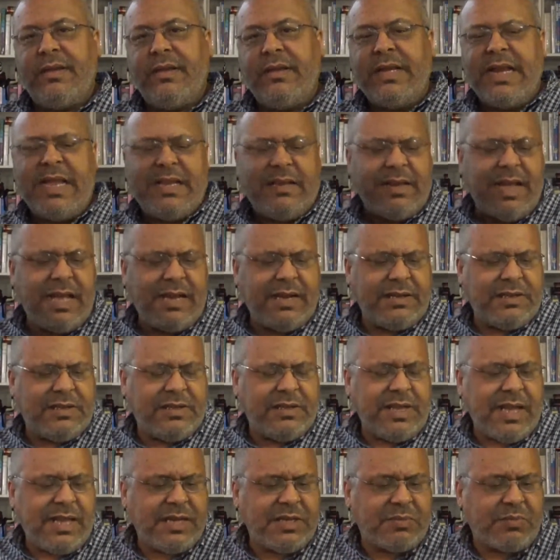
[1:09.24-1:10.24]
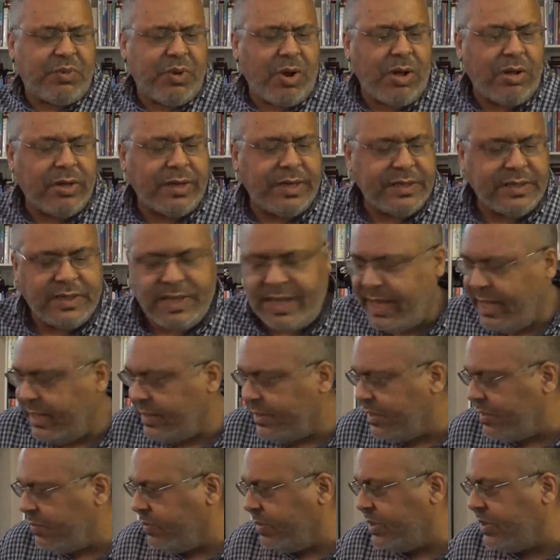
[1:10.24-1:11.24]
Not as proggy as
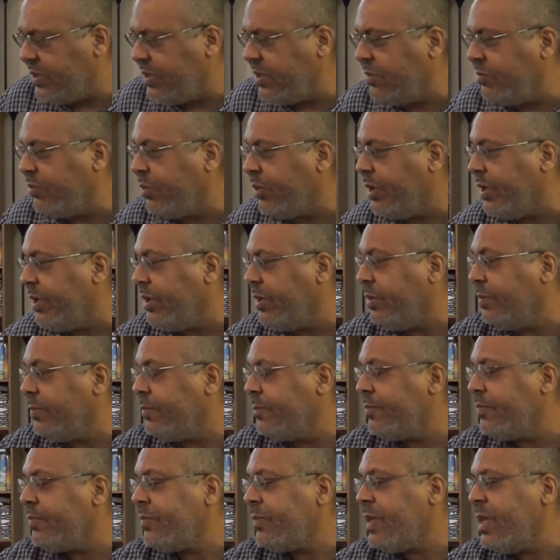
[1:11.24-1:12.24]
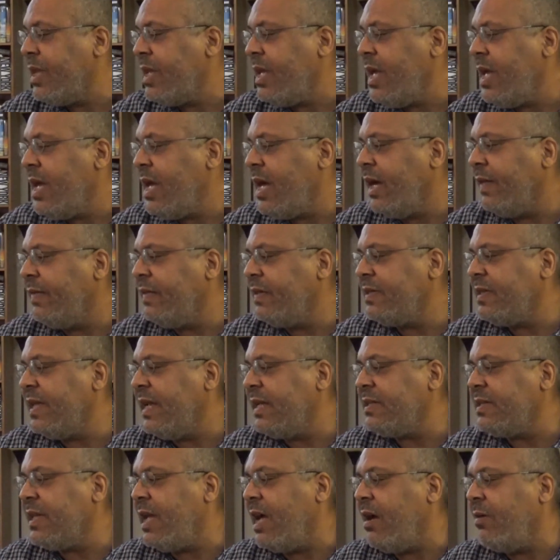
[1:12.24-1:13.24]
Kansas, but still pretty good. This
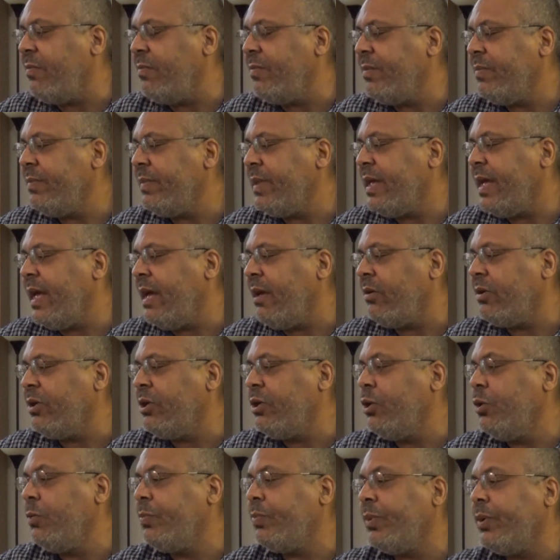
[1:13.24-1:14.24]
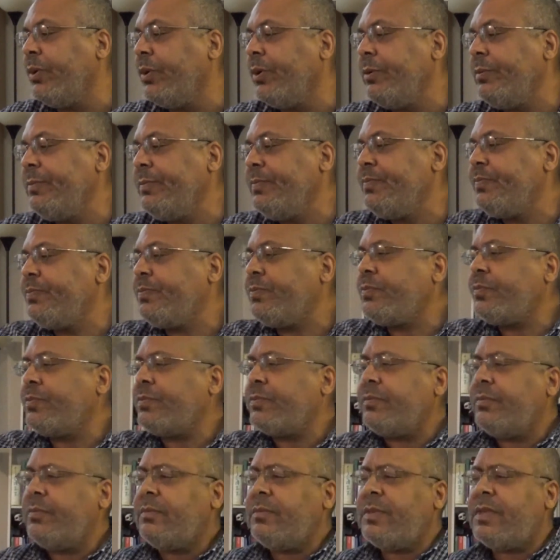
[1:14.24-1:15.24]
next album, Al Kooper,
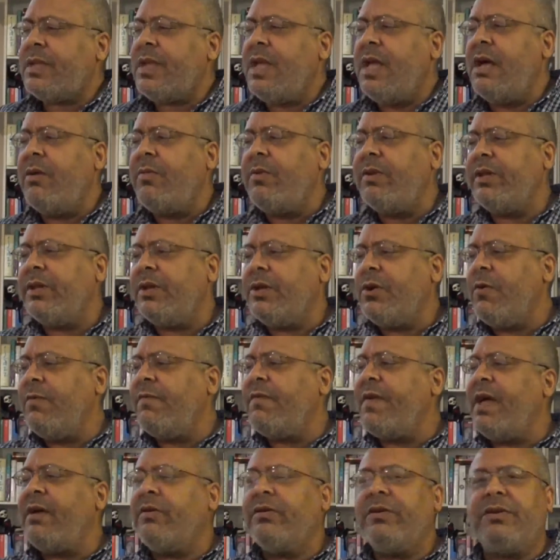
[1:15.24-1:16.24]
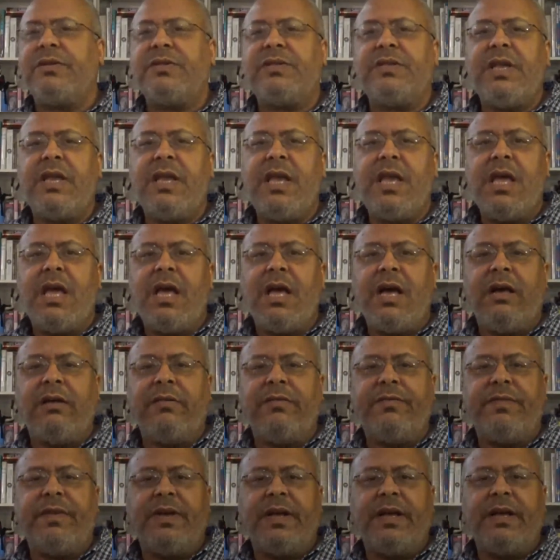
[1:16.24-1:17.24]
one of the co-founders of